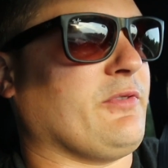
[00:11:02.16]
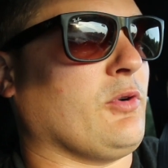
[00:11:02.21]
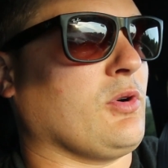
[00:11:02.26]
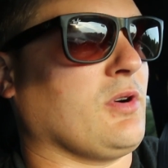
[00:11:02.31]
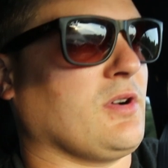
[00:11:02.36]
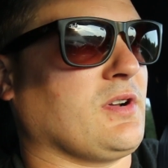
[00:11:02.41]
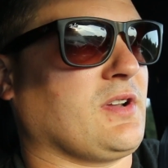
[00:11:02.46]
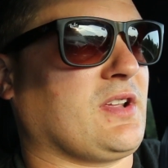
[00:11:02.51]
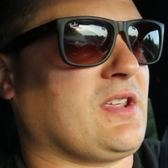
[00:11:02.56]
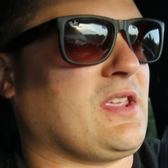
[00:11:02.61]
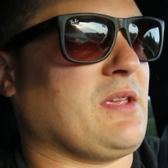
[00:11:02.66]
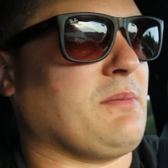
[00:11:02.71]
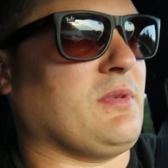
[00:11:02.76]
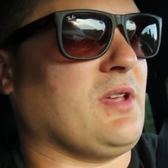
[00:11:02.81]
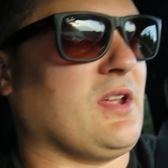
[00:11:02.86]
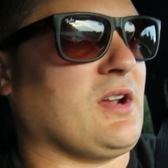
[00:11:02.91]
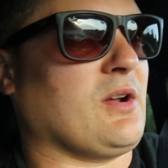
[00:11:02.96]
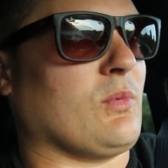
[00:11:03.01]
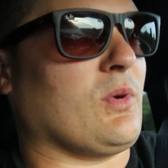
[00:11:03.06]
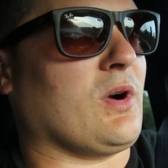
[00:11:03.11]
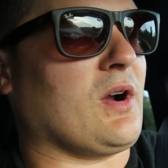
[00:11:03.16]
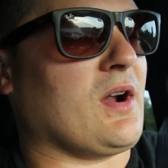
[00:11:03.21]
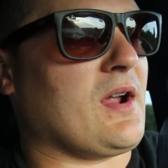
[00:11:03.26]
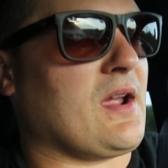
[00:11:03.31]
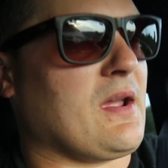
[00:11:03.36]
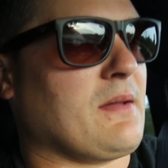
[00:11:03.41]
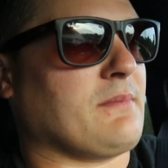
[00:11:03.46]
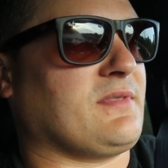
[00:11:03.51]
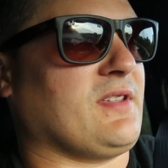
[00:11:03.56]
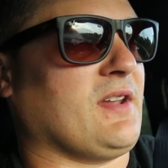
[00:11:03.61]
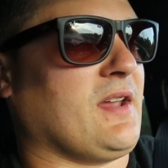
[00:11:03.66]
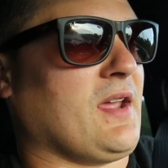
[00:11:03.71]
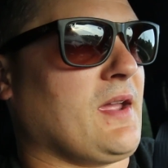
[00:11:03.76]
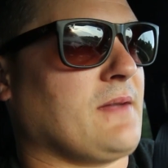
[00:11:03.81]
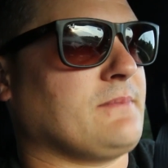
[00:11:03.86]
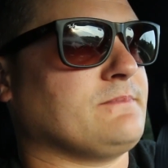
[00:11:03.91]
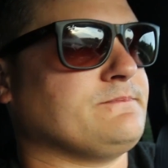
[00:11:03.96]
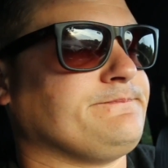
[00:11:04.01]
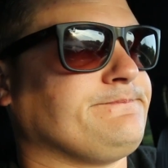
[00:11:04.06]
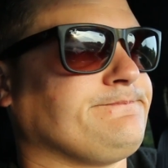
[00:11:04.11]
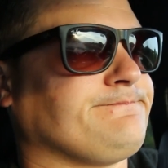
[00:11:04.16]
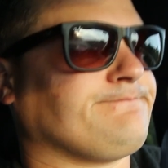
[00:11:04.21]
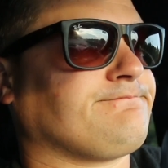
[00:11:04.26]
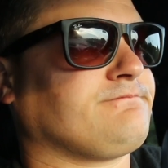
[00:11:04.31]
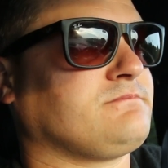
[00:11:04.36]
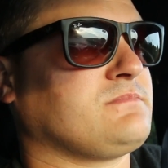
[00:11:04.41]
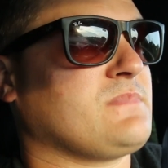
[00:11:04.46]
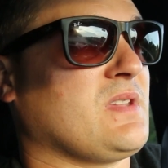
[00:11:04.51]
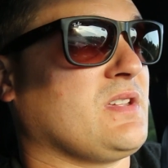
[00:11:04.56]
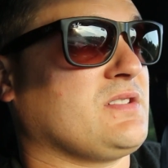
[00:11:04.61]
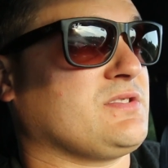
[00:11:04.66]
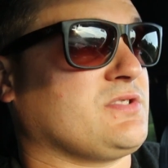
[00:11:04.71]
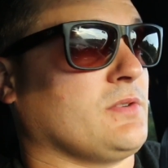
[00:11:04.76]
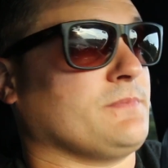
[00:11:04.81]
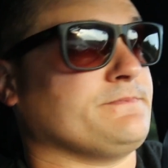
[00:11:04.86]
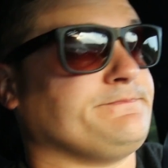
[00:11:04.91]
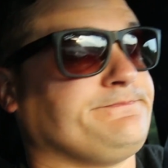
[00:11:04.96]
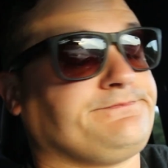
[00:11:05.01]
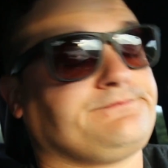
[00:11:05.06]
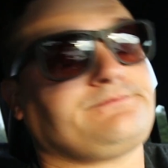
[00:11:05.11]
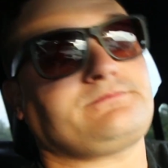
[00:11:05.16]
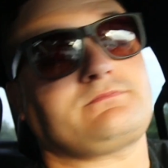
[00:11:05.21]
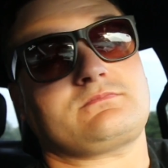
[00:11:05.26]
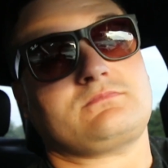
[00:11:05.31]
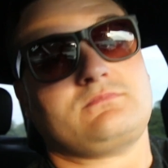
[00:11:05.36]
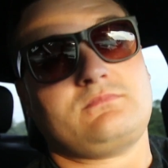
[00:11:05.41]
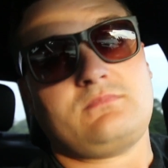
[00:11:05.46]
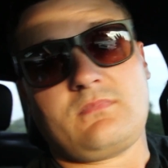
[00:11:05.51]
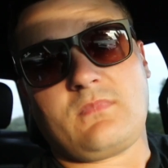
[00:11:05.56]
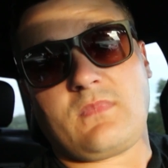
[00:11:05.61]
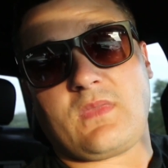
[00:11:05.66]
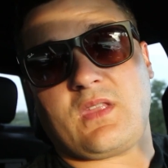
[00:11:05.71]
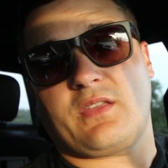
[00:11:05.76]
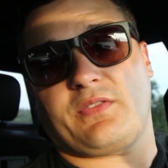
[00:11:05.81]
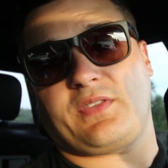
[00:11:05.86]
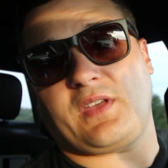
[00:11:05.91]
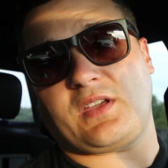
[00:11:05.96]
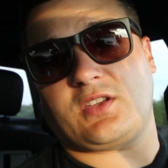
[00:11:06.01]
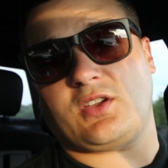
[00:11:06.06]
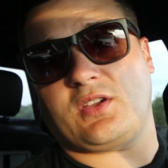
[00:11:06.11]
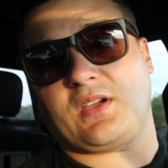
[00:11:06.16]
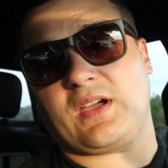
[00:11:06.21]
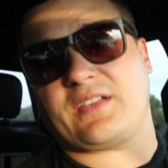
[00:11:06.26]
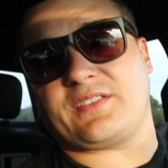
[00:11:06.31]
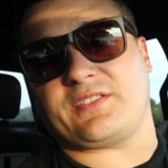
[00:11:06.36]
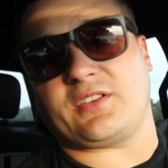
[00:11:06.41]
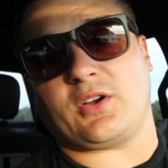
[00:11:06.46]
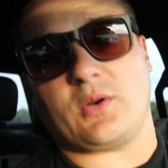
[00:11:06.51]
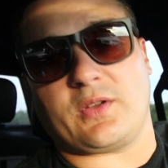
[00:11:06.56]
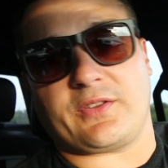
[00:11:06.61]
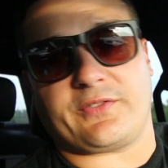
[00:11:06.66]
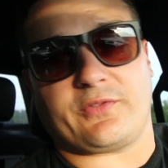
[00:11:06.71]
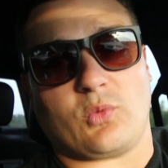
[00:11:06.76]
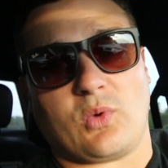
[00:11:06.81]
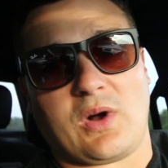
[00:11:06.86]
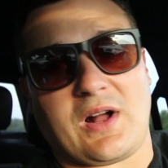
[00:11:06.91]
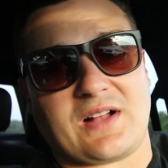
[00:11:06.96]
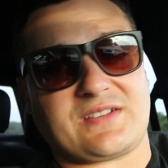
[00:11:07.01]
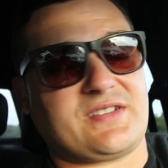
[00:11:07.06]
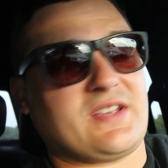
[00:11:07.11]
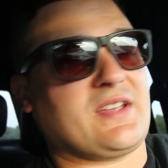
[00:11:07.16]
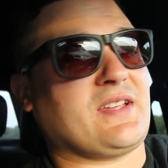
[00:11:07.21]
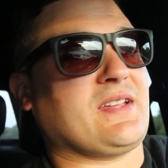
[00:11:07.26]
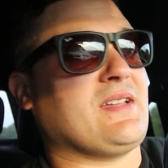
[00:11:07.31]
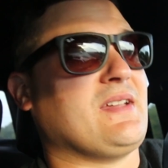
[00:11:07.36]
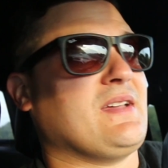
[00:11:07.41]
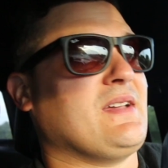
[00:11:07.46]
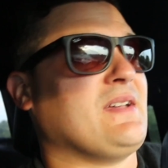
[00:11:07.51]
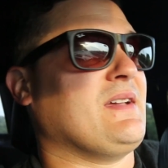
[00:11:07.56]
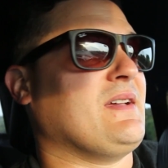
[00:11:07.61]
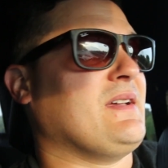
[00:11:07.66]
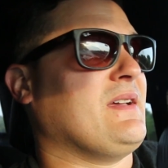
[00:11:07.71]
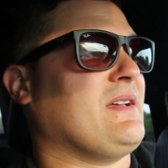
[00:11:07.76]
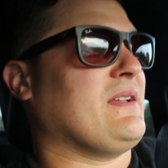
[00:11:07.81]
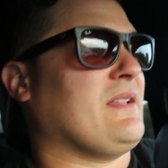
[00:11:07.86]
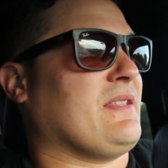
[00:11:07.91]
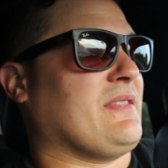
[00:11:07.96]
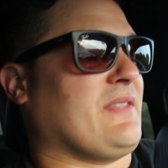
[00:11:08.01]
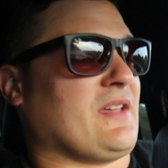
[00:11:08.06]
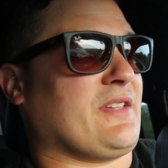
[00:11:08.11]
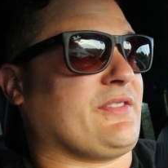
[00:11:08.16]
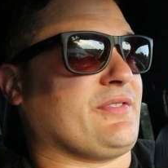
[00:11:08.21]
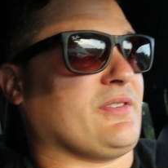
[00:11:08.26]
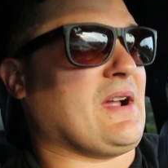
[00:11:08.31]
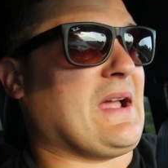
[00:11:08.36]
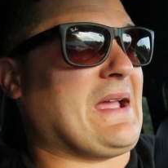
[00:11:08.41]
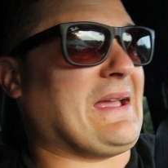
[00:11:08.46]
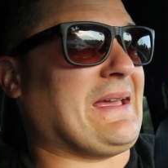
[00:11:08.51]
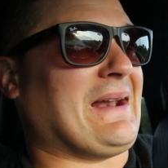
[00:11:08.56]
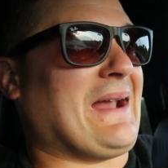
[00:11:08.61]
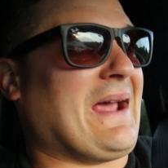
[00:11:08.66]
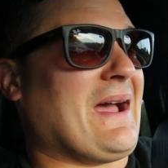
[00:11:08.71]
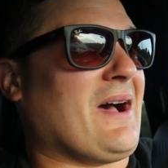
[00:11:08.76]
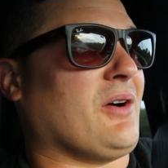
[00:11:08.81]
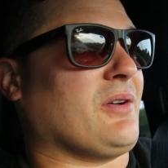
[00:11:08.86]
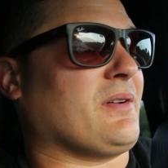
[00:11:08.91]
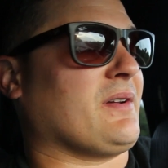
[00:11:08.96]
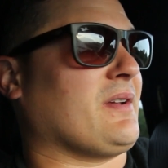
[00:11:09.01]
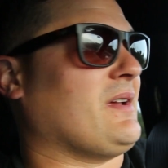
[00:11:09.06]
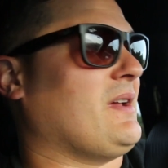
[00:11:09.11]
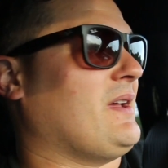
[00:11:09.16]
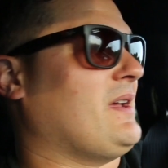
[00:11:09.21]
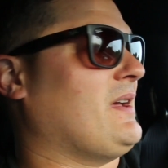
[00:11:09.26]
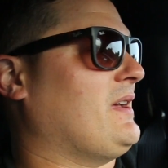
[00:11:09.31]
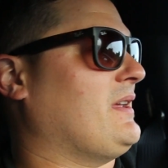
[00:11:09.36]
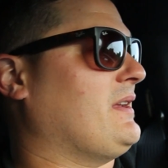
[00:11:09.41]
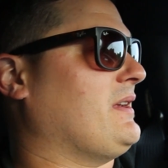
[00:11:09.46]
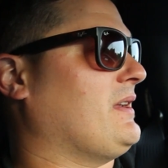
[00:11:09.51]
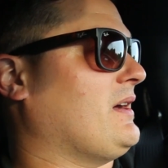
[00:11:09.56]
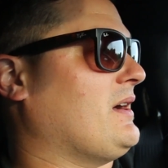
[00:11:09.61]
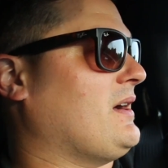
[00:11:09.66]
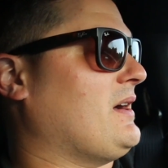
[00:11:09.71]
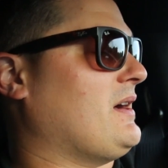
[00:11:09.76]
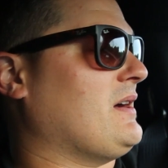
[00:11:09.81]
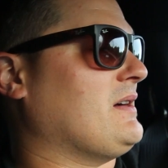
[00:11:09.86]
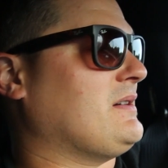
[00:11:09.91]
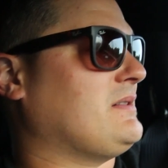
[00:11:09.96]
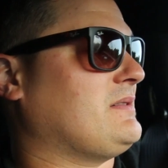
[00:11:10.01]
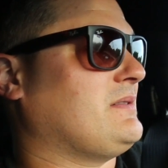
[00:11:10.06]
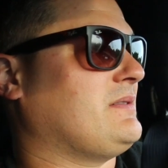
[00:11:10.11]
forward to keep getting where I am today. So, thank you guys always for watching. Thanks for hanging out, and uh,